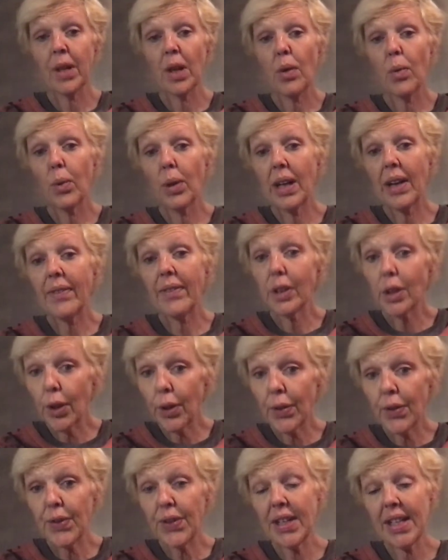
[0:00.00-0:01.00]
What I've
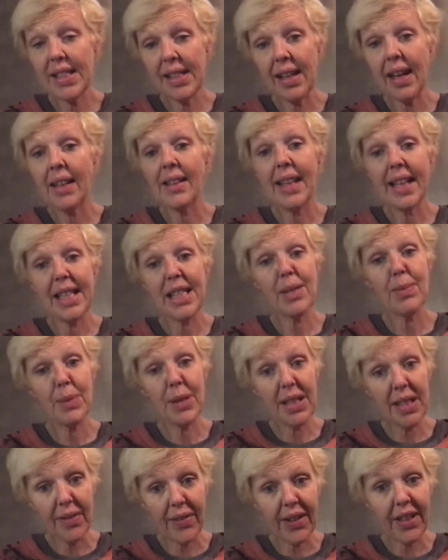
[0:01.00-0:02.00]
learned is that I like
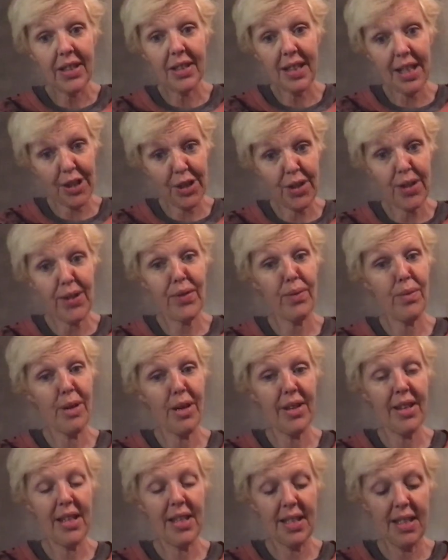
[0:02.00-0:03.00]
specific collections from
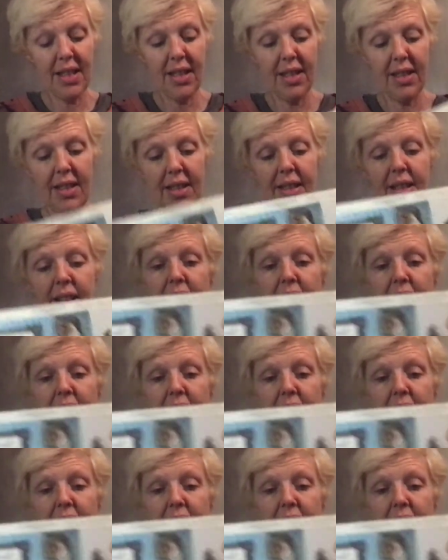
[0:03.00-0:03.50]
Authentique.